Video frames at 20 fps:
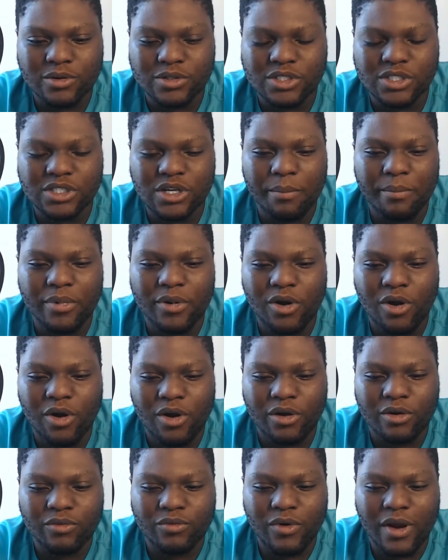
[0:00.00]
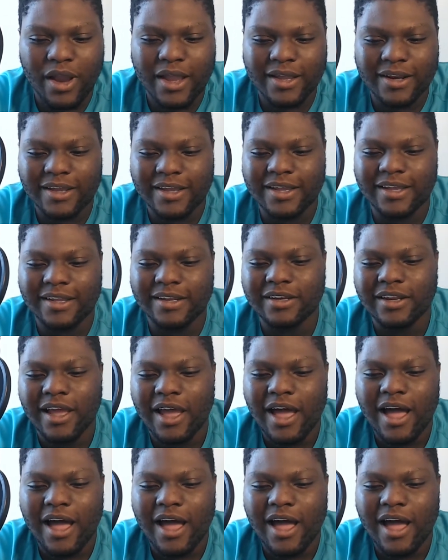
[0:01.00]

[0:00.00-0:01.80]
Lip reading: jumping on right in.